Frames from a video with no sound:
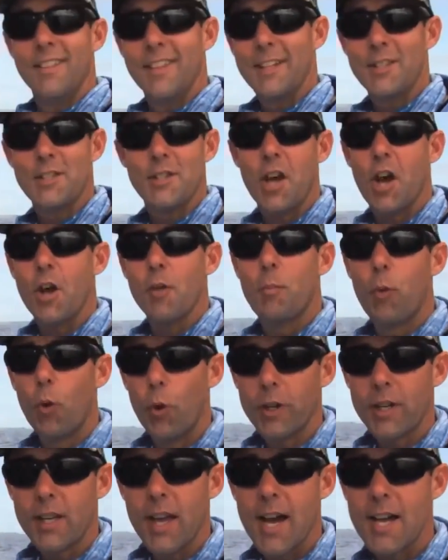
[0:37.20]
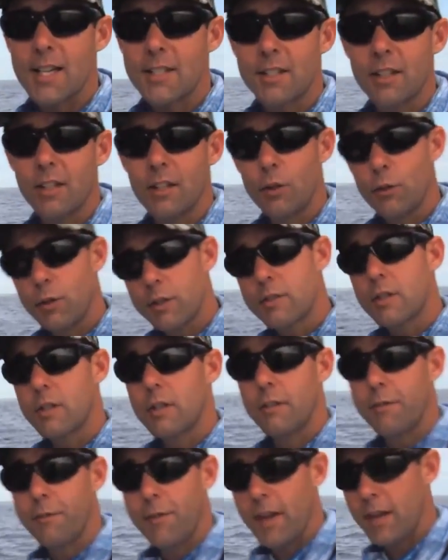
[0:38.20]
There's no point casting a lure until
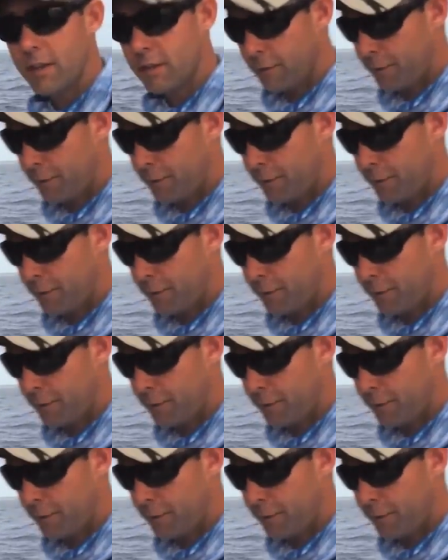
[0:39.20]
you've found